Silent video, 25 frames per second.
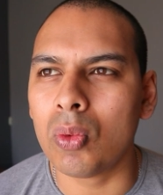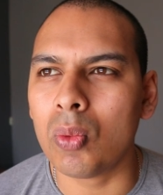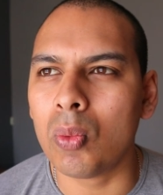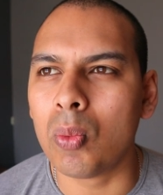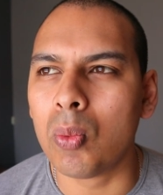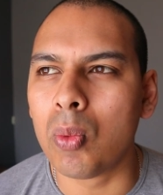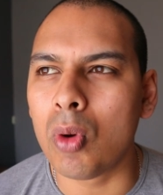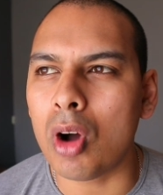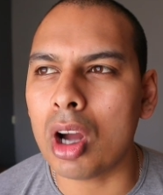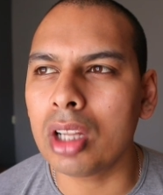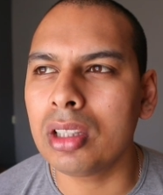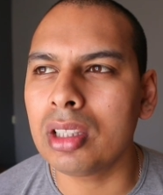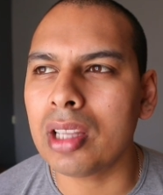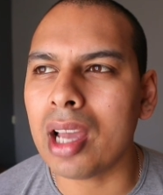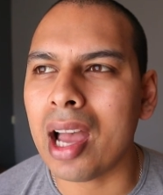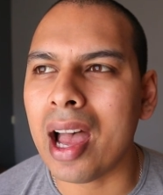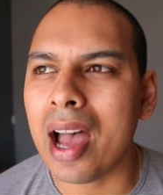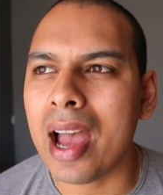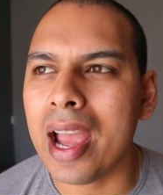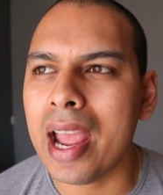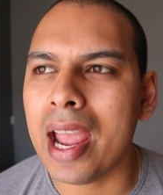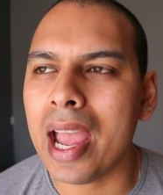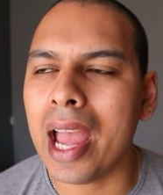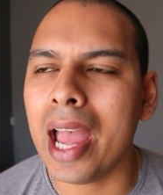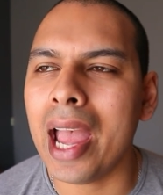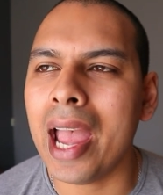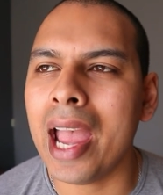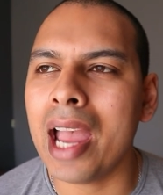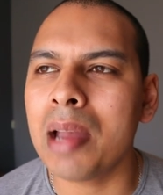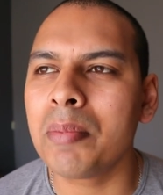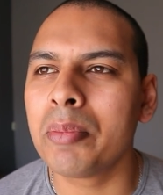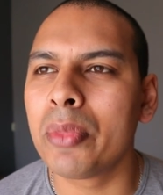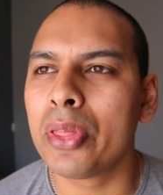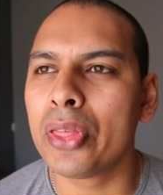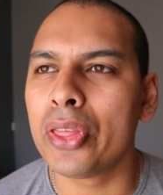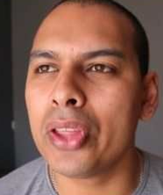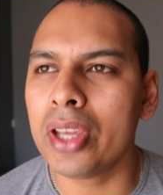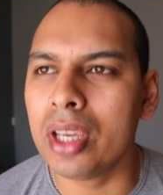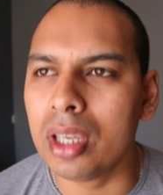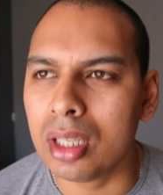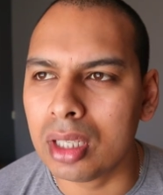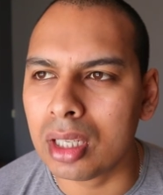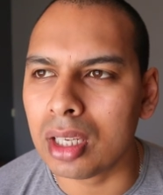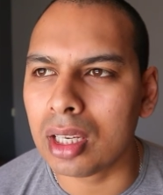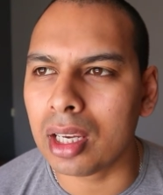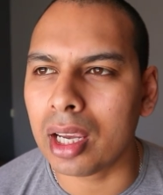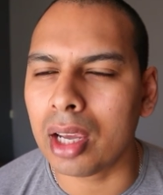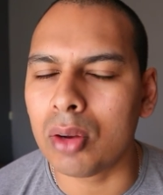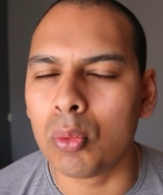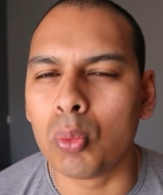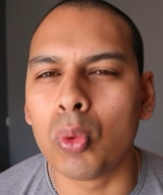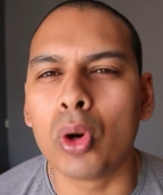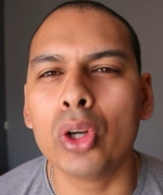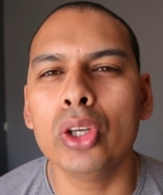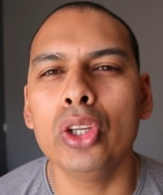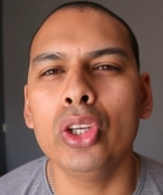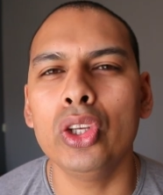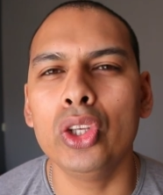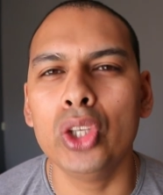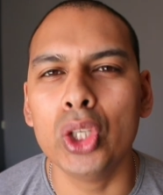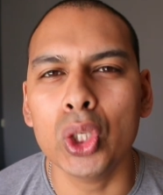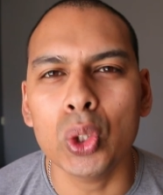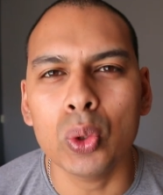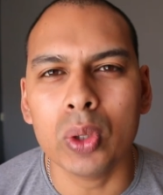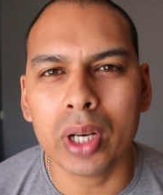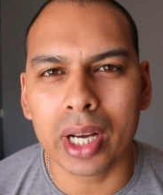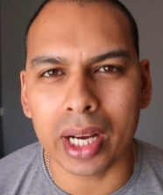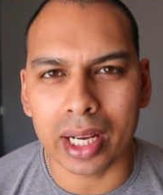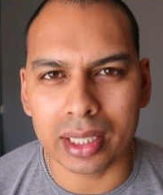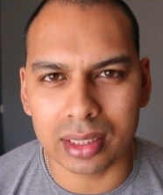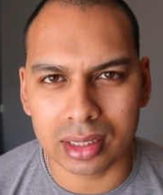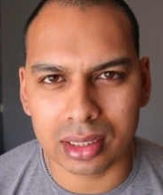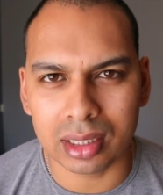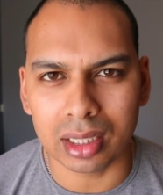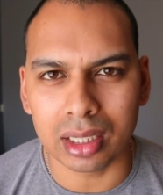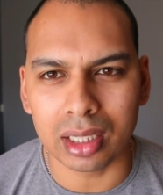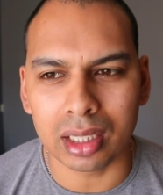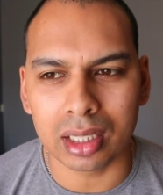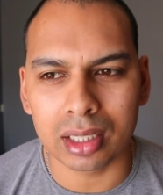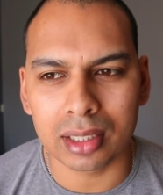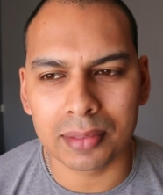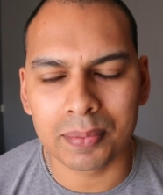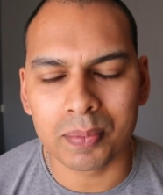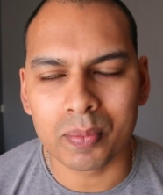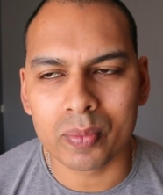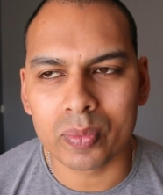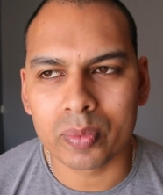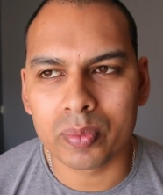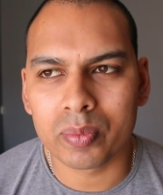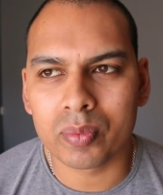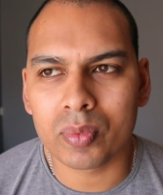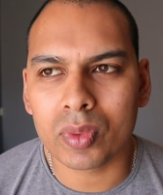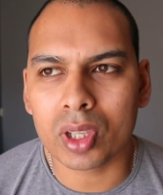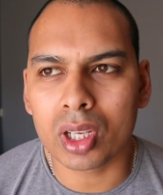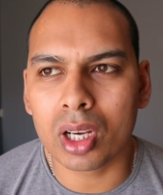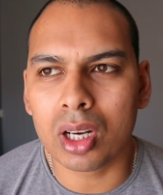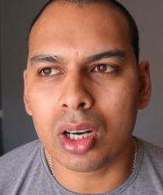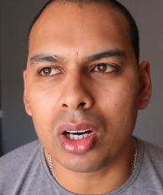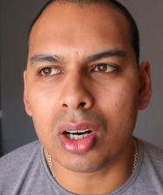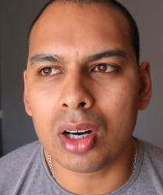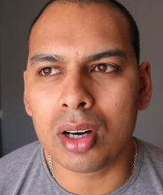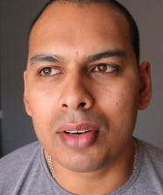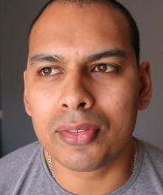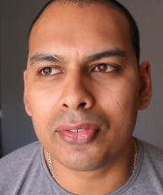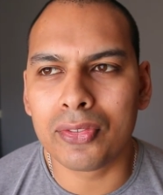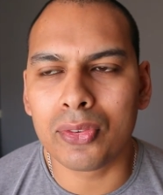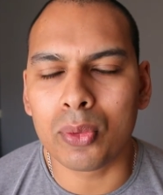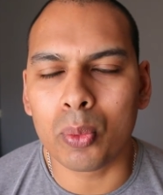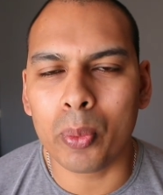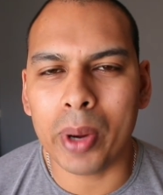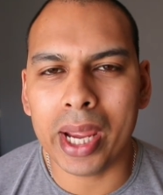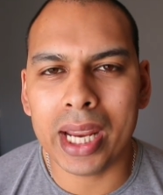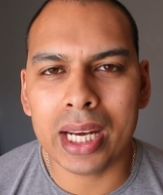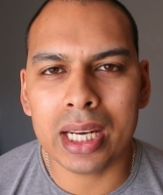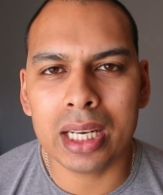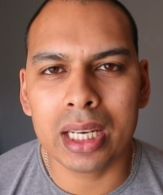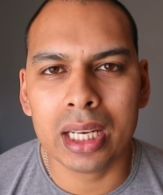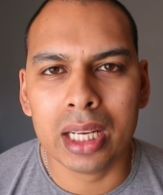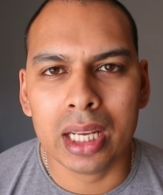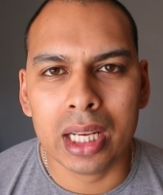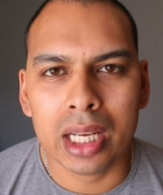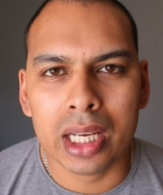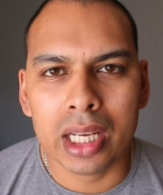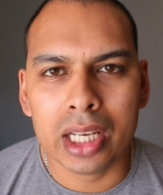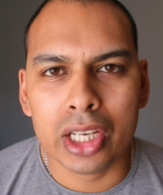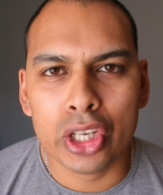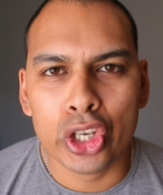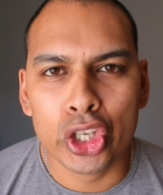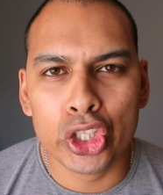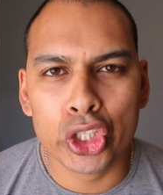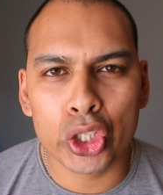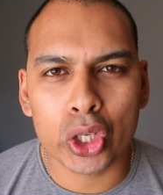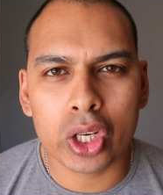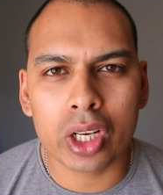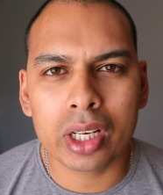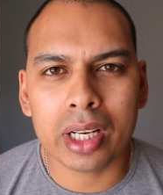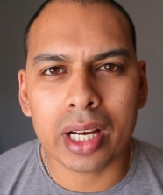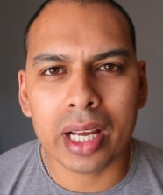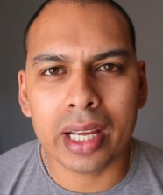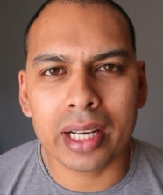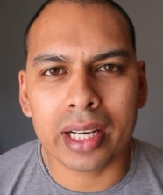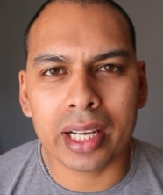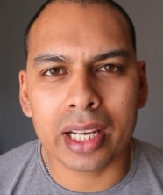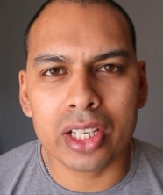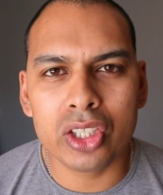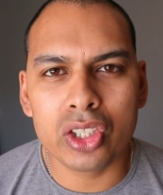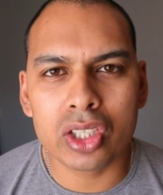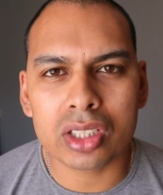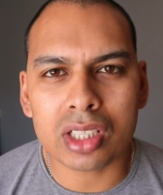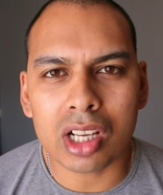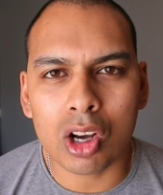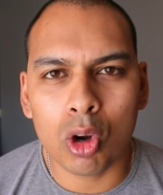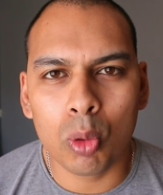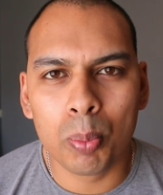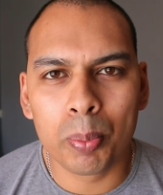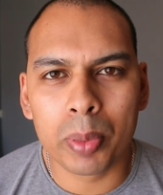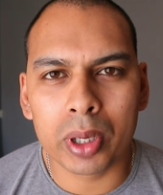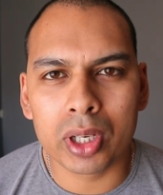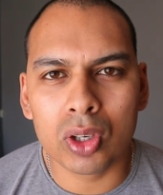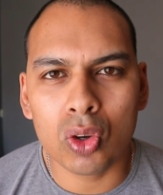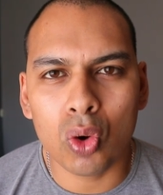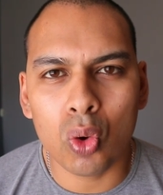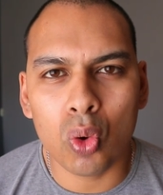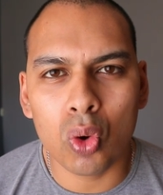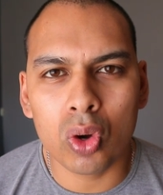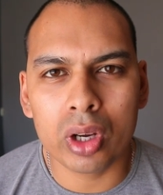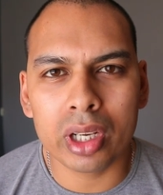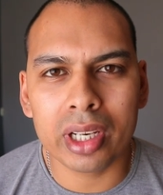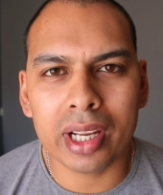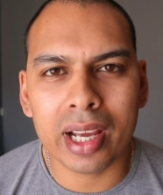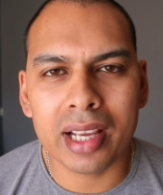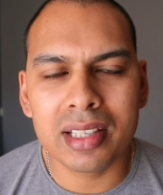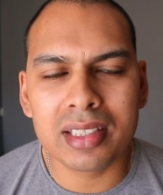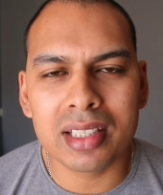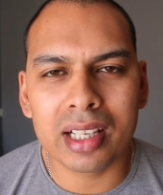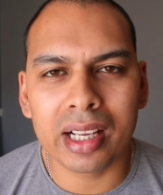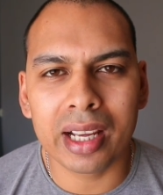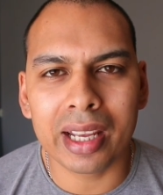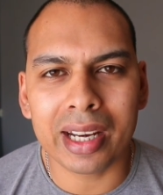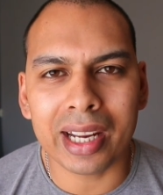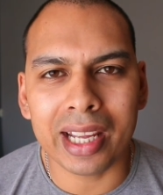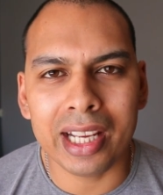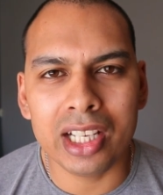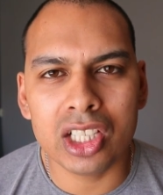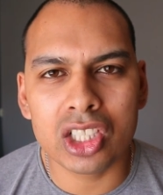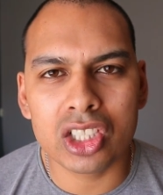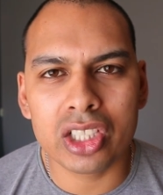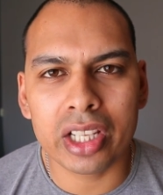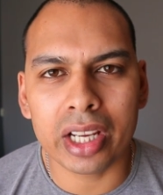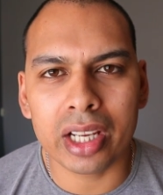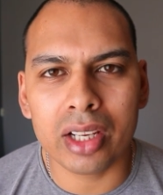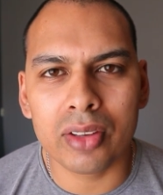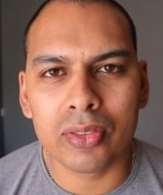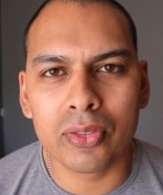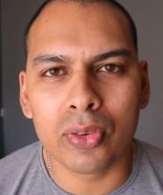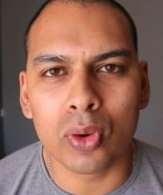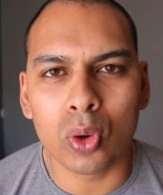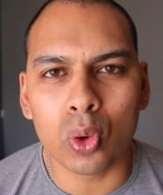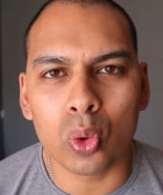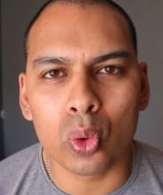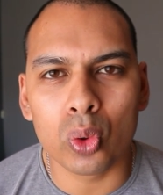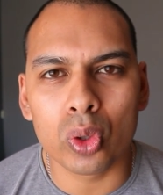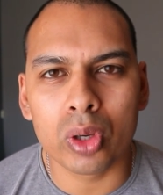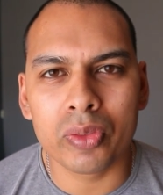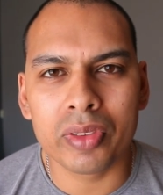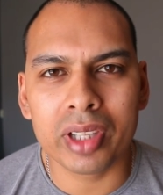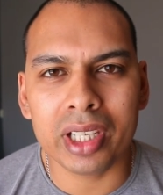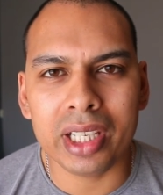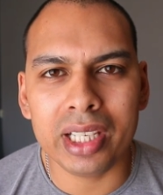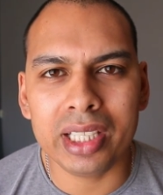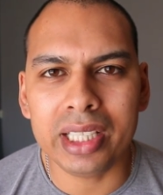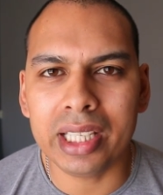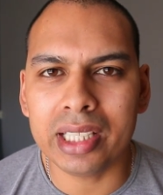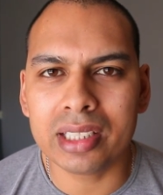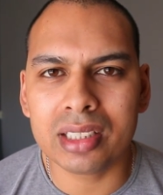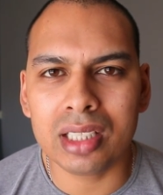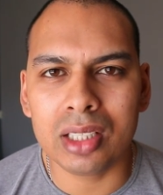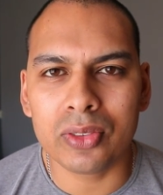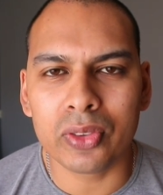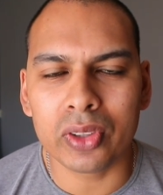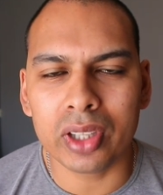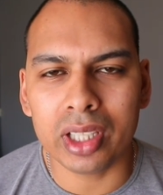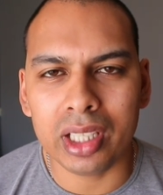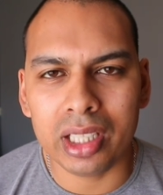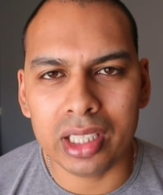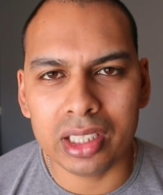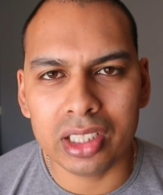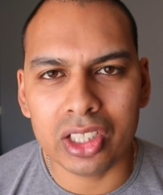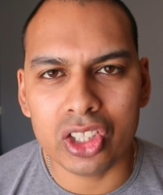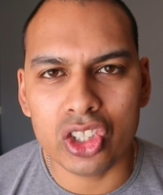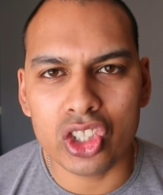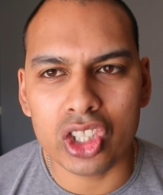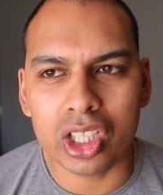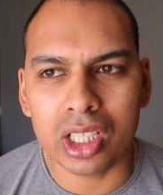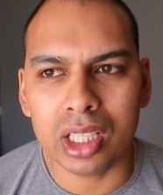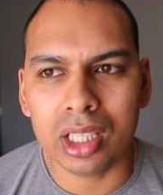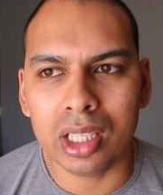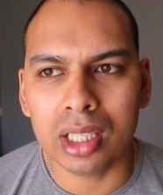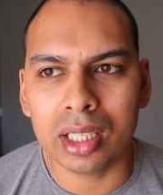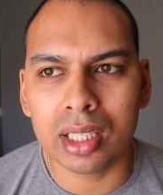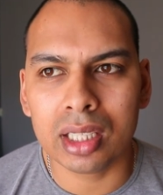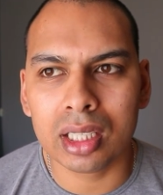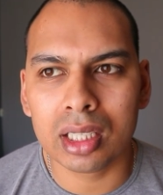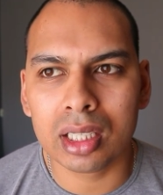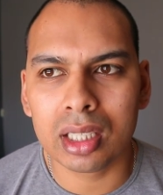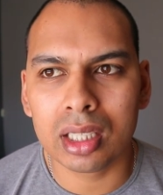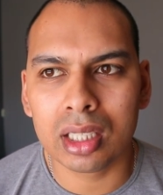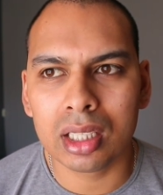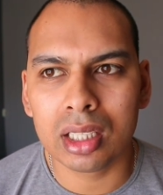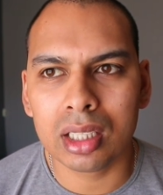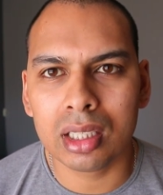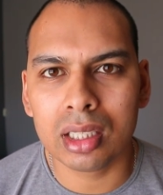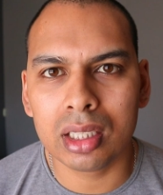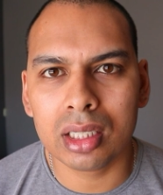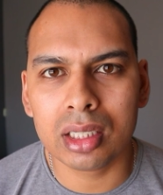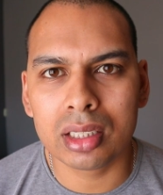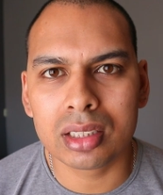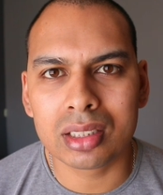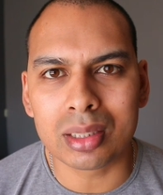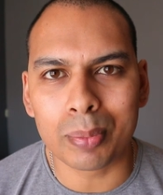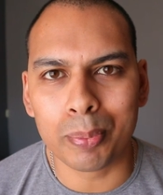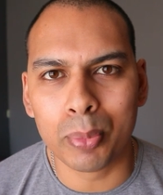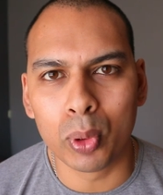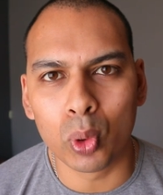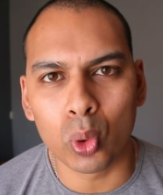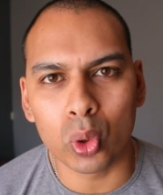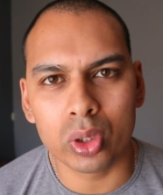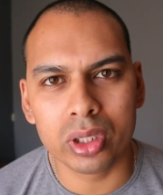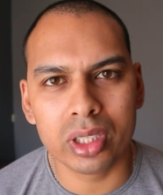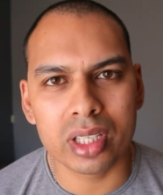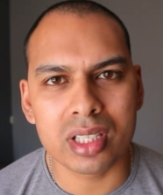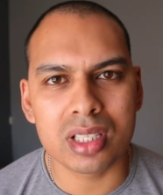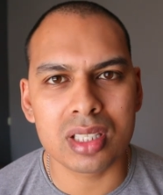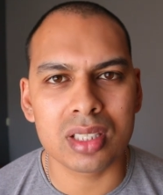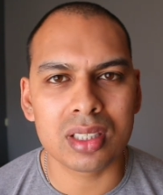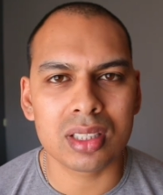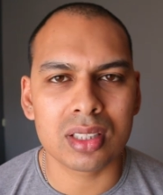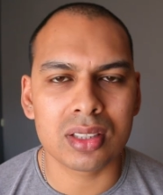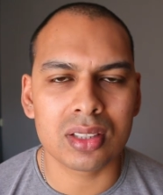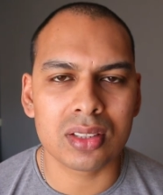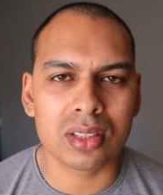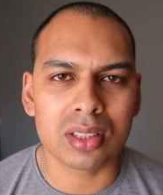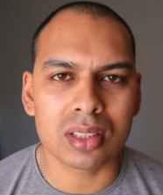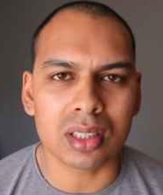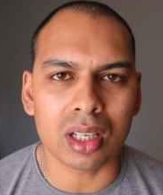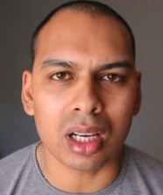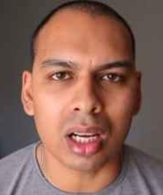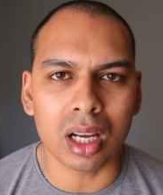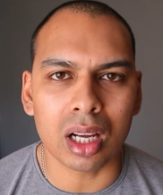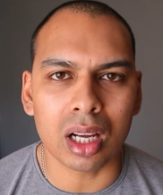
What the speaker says: What I am thinking, and what do you guys think of when Sugar Kai Range is open, organizing a range day for all of the EDC, for the EDG supporters,